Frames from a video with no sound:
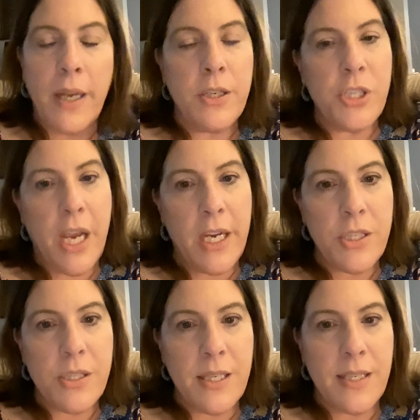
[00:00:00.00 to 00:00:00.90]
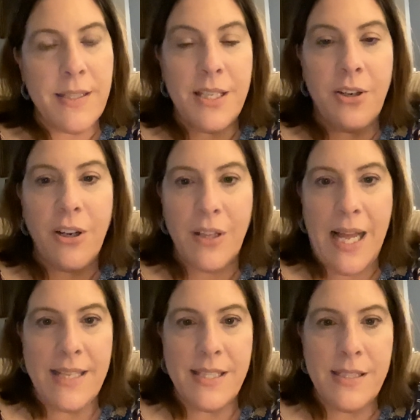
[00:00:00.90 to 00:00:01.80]
and change things in our
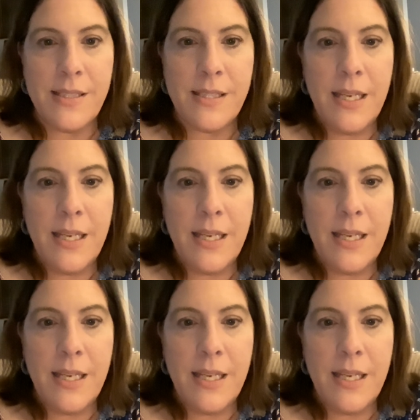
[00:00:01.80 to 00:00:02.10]
classes.